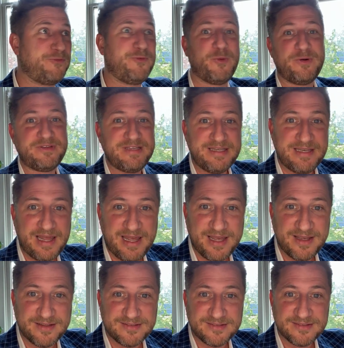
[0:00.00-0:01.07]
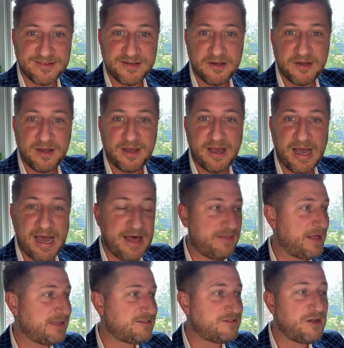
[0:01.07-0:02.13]
14 days.
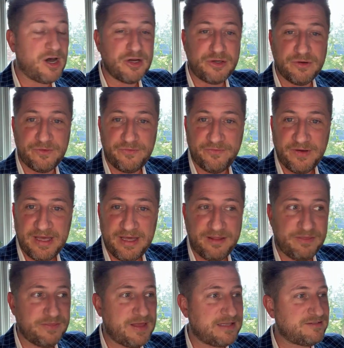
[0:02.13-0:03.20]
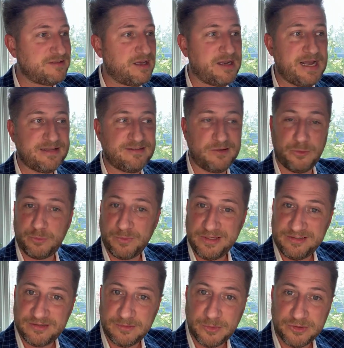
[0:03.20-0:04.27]
That's not good faith. That's not acting with
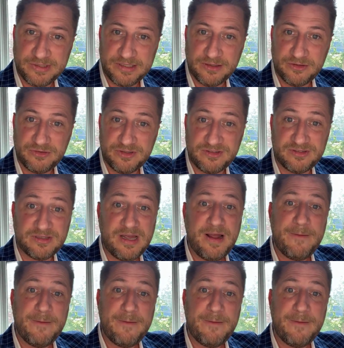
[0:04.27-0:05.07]
reasonable diligence.